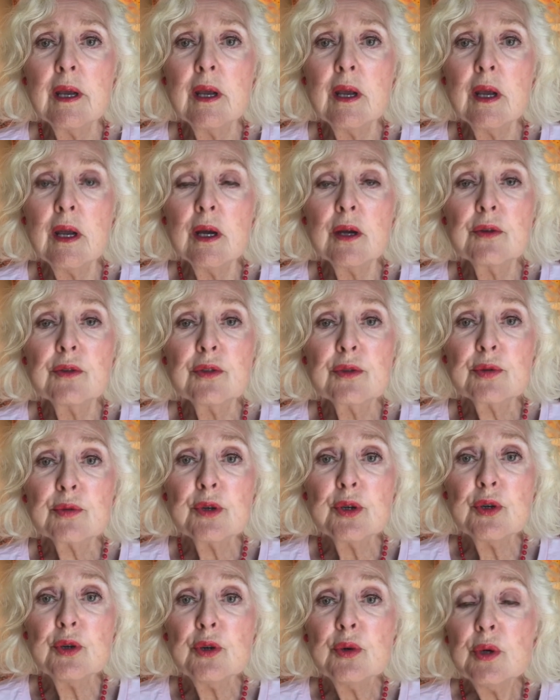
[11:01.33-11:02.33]

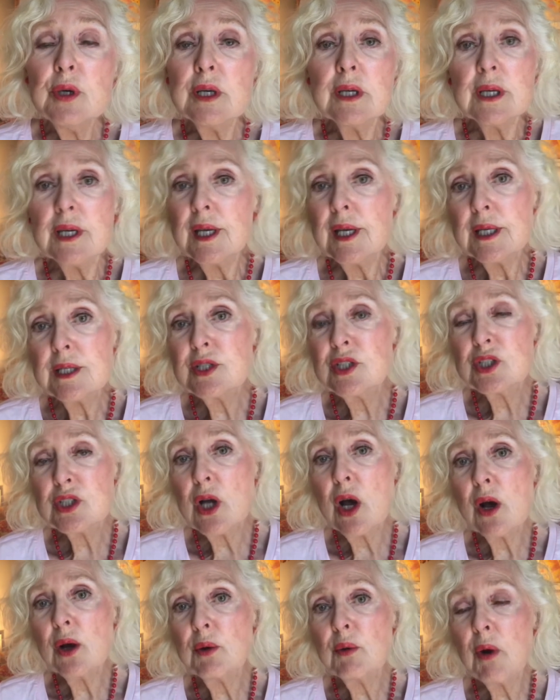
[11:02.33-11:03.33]
through his
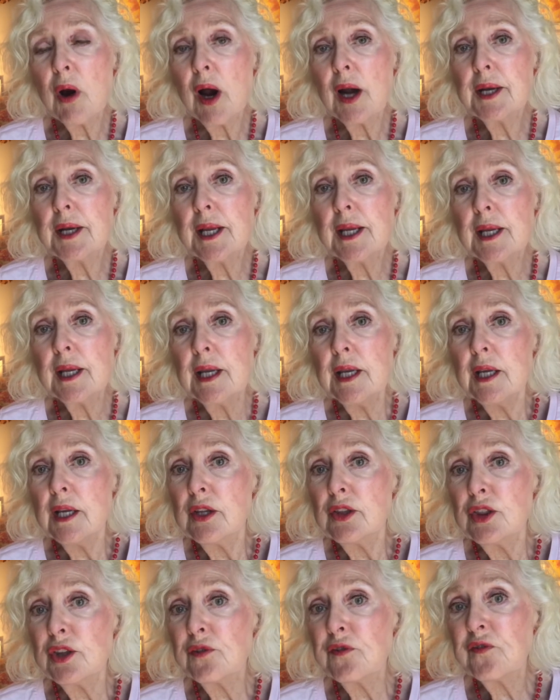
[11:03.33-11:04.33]
songwriting.
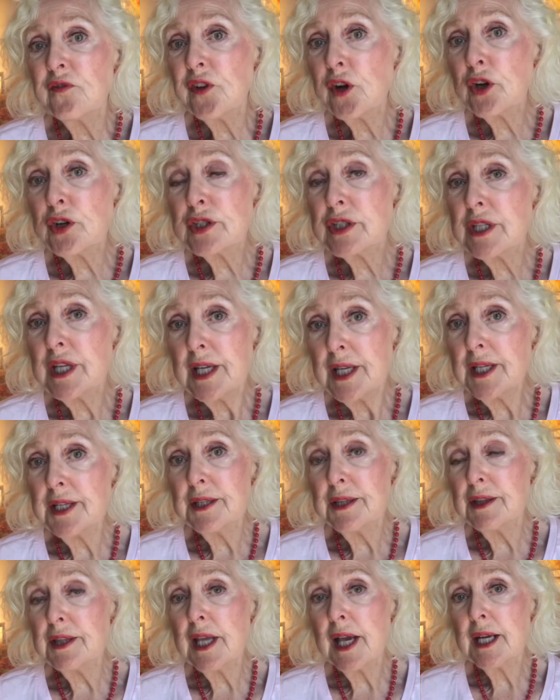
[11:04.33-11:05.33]
The first hit
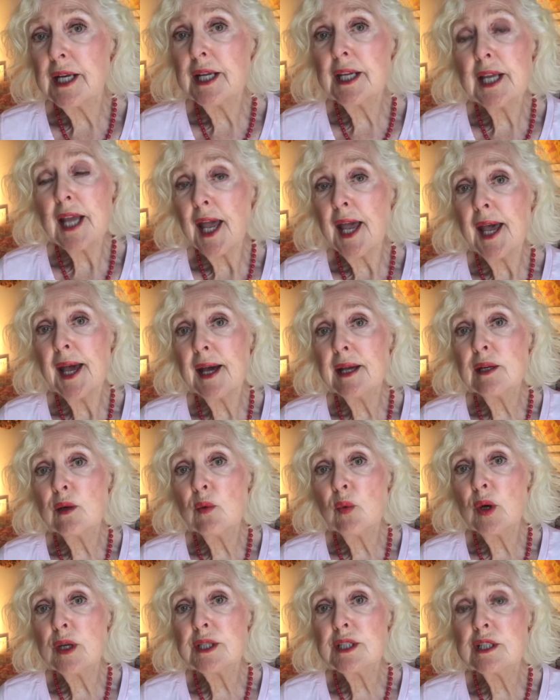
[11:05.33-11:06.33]
that he had
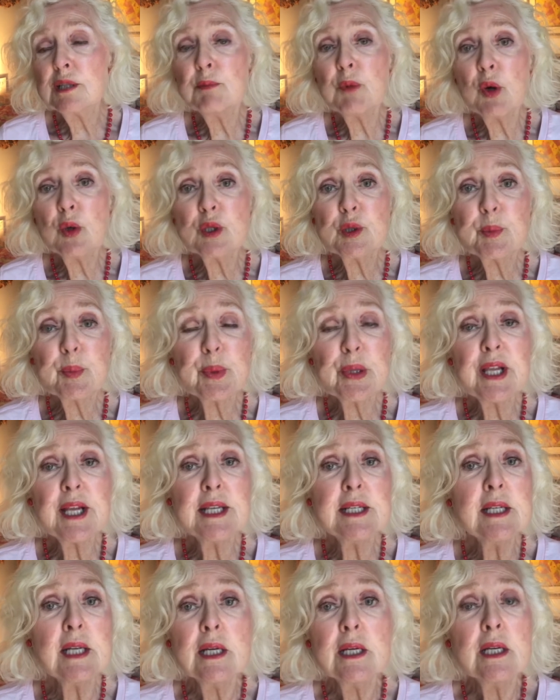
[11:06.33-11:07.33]
was the most played
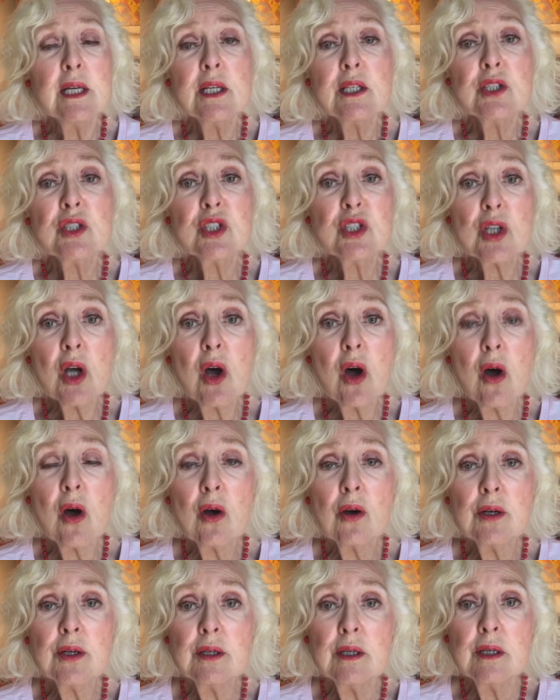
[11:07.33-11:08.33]

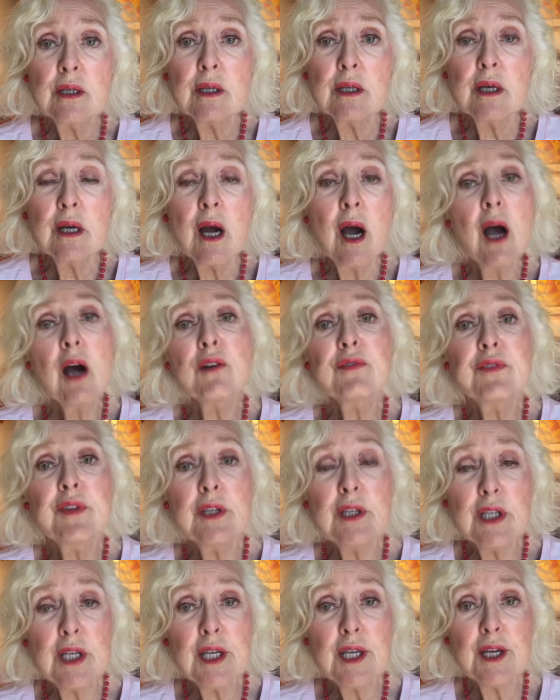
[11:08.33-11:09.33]
song of the
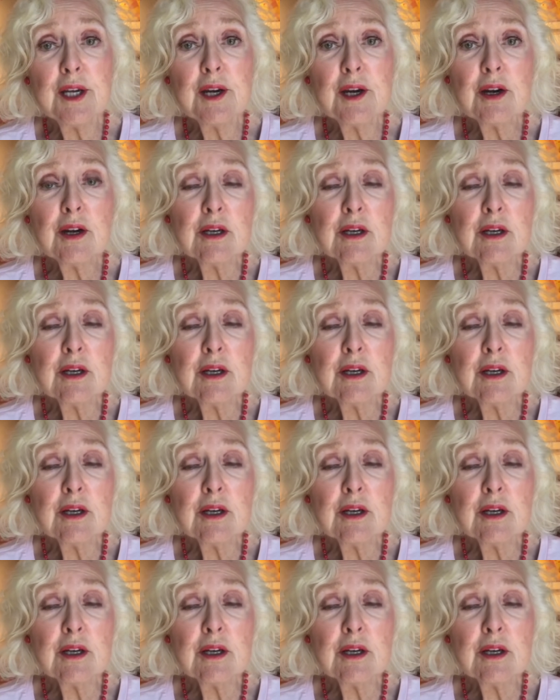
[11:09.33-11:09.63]
year